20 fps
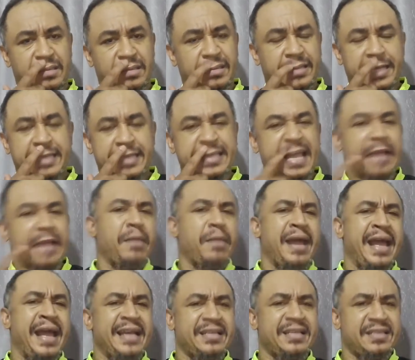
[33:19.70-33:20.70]
It's like
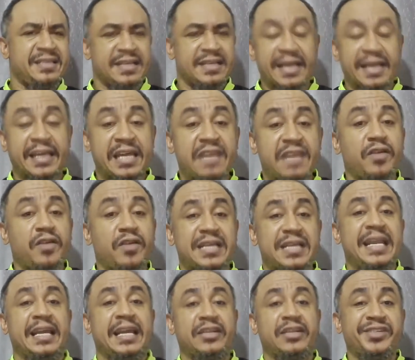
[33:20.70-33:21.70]
my estate. They give us
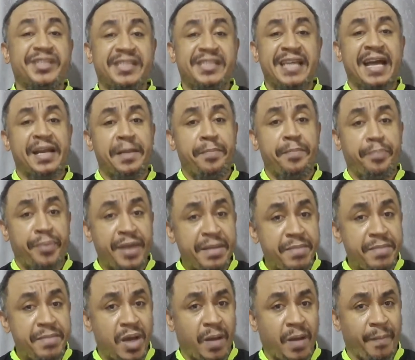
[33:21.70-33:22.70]
electricity at a
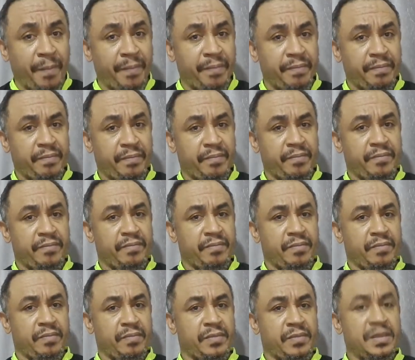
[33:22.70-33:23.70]
premium.
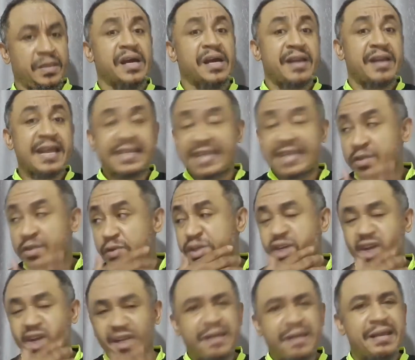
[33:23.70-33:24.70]
The rate at
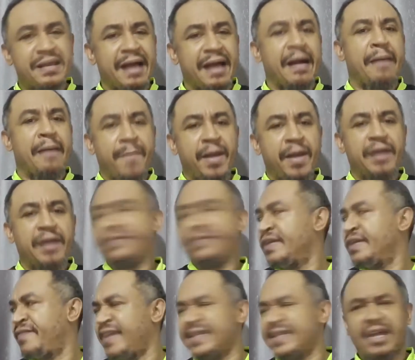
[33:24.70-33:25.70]
which
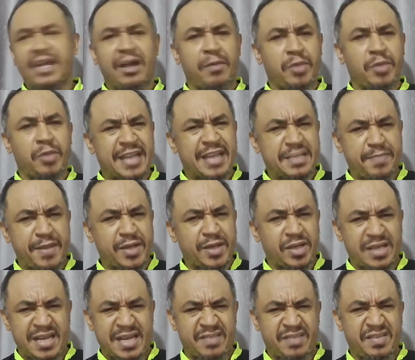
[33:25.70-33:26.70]
if I tell you how much I spend
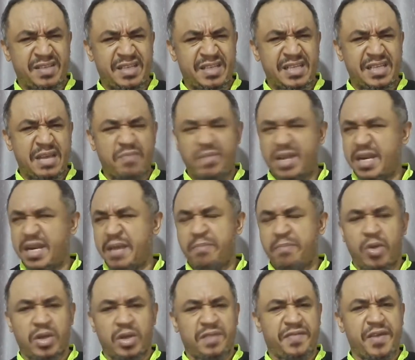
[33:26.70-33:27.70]
on electricity in a
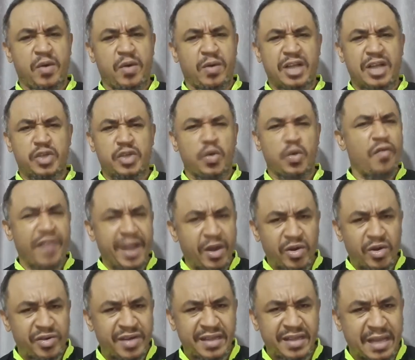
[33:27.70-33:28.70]
month, fear or catch you, over
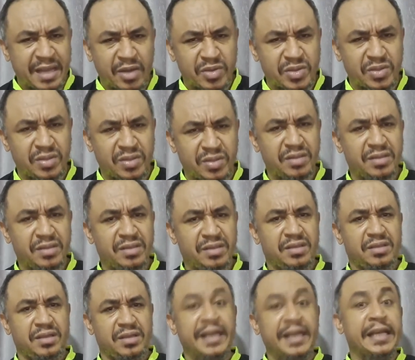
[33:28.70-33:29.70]
100,000
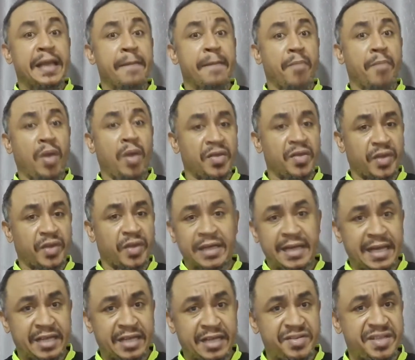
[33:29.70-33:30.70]
in a month on
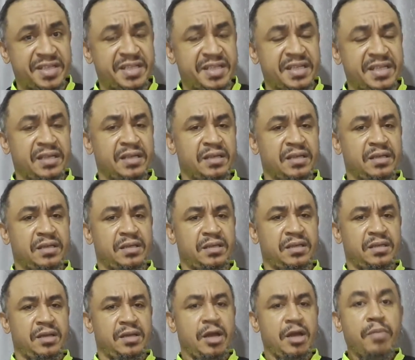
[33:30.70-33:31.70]
electricity.
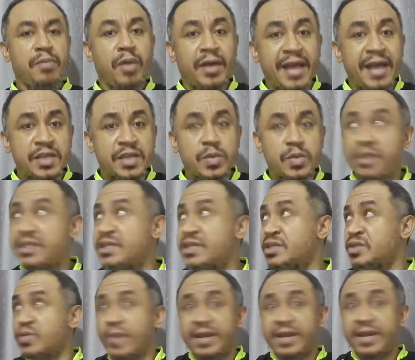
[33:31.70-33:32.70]
But guess what?
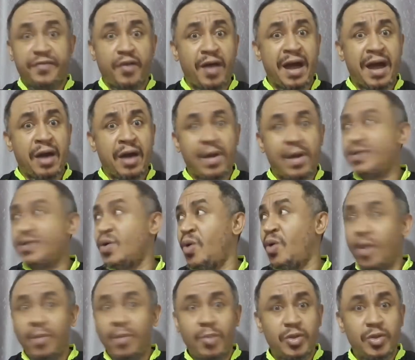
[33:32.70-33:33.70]
It's 24 hours or
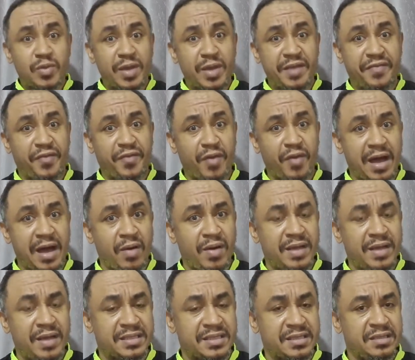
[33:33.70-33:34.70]
almost 24
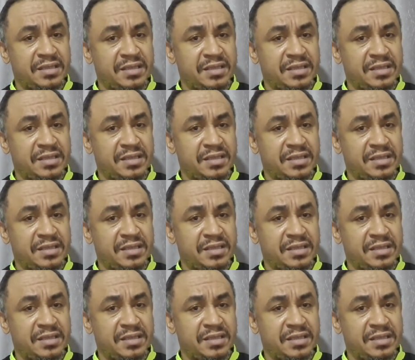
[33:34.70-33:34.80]
hours.